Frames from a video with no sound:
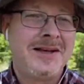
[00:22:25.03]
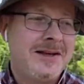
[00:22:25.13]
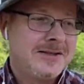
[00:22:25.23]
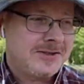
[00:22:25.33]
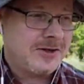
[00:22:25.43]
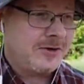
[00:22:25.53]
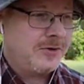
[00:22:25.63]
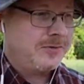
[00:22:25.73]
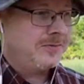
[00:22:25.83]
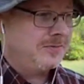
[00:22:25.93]

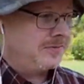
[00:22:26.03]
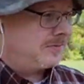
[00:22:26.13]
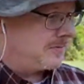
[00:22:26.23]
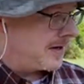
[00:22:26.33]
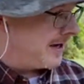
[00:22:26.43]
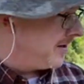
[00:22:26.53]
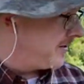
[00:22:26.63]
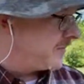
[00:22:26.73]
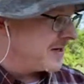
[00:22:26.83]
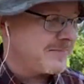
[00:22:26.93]
So, I don't
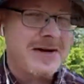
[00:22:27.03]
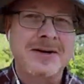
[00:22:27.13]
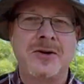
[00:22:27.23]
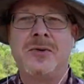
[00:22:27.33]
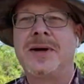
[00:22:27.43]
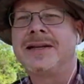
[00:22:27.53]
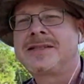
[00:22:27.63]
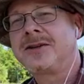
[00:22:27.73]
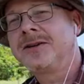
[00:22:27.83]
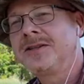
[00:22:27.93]
know, my goal when I
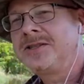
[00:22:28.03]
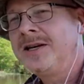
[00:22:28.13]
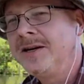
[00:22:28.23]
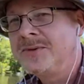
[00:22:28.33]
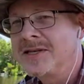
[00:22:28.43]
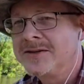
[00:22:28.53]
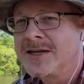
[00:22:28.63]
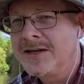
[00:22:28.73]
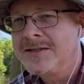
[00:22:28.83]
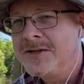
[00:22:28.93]
started the channel was I was
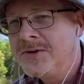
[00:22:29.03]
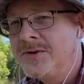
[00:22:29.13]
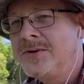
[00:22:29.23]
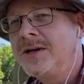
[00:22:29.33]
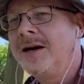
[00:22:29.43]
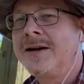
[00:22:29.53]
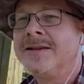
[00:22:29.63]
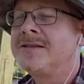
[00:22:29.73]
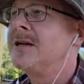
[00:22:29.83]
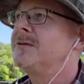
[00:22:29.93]
gonna do a lot of
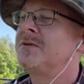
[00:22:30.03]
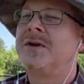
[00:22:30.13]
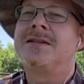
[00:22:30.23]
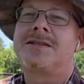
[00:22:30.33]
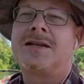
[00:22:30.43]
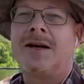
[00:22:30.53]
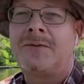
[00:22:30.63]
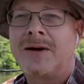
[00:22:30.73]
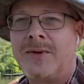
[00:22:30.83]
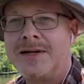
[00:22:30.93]
this self-defense stuff.
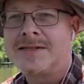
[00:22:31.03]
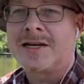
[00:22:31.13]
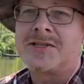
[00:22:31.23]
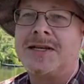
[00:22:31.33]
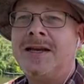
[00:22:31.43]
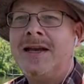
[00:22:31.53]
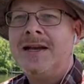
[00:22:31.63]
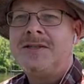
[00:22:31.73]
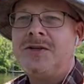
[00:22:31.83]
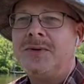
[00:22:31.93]
I was actually
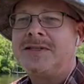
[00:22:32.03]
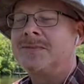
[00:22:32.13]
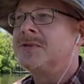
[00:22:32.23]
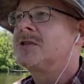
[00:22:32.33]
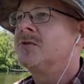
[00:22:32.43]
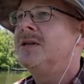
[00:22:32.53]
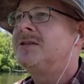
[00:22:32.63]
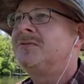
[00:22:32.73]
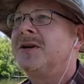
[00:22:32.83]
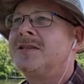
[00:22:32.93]
doing some street
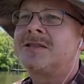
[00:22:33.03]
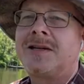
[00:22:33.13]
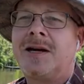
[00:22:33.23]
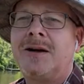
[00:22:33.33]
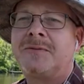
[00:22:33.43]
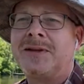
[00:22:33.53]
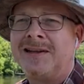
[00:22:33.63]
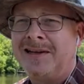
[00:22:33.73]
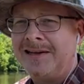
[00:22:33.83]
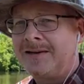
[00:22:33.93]
defense stuff and,
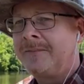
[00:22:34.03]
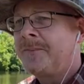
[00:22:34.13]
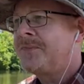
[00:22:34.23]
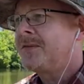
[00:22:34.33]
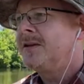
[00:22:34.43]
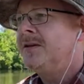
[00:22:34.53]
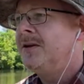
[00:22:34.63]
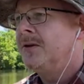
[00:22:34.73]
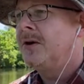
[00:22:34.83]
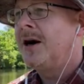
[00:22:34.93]
like, you
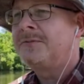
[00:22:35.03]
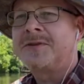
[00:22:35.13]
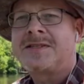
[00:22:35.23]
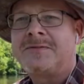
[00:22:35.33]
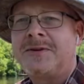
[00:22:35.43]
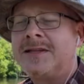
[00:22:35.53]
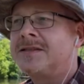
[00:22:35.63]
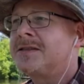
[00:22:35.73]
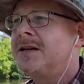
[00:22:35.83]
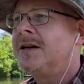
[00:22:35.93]
know, office defense
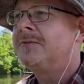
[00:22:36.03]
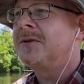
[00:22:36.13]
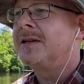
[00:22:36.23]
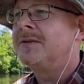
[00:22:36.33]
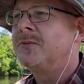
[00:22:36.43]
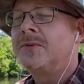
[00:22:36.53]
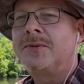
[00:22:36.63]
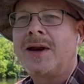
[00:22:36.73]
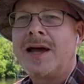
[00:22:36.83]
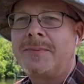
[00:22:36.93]
stuff, like what
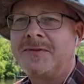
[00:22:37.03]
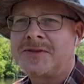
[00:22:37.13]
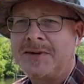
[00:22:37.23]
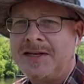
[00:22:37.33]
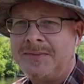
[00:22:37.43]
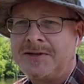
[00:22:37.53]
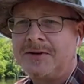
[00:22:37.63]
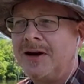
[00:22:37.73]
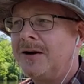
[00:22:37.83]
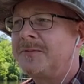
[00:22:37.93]
would happen if somebody came into your
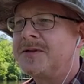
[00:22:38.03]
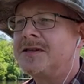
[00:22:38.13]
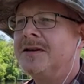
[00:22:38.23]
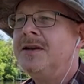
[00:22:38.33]
office and